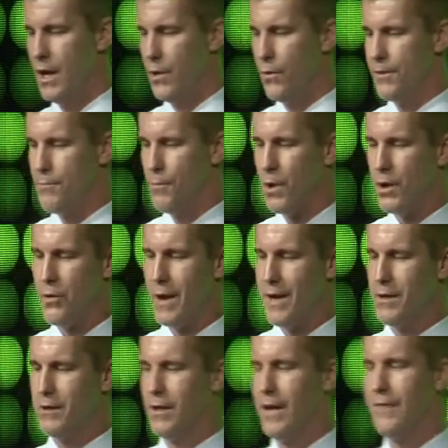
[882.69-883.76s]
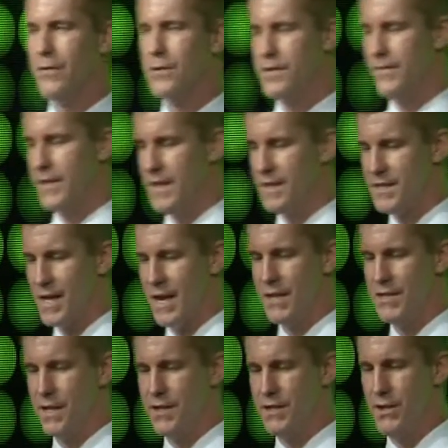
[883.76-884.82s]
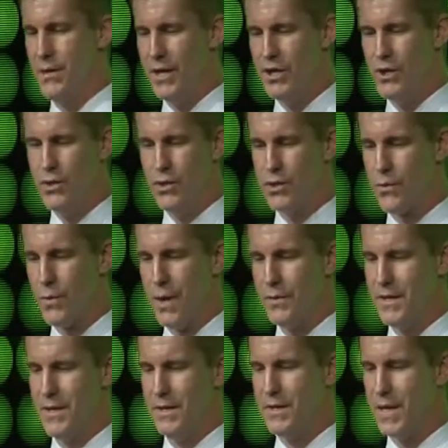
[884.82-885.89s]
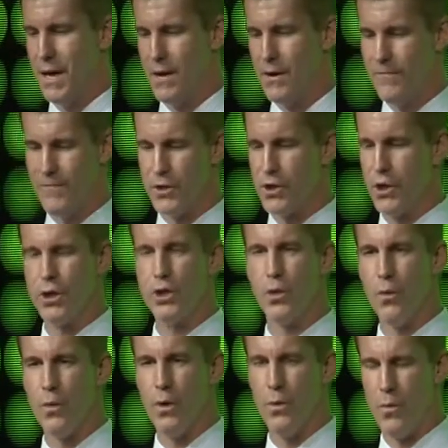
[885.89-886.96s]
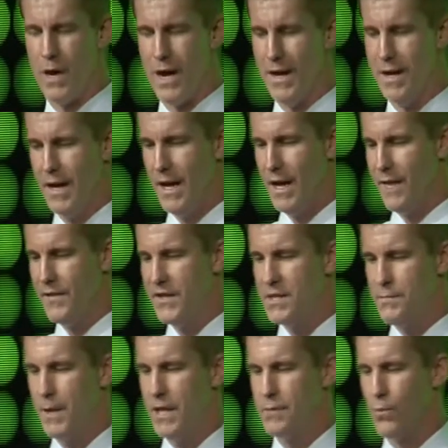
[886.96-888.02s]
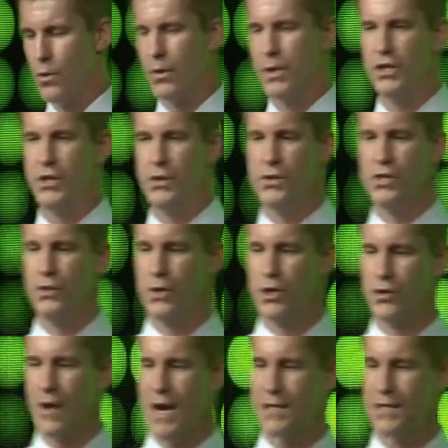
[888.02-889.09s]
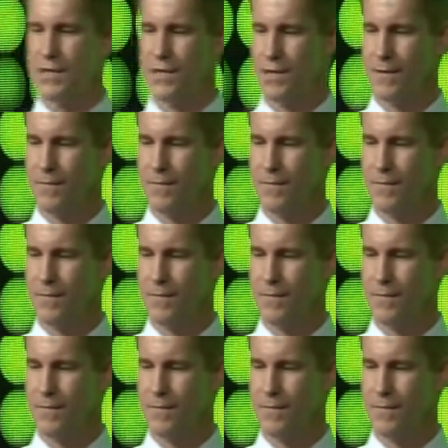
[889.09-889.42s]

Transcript: With more granular levels of insights into issues throughout the entire infrastructure worldwide, this means more issues to address.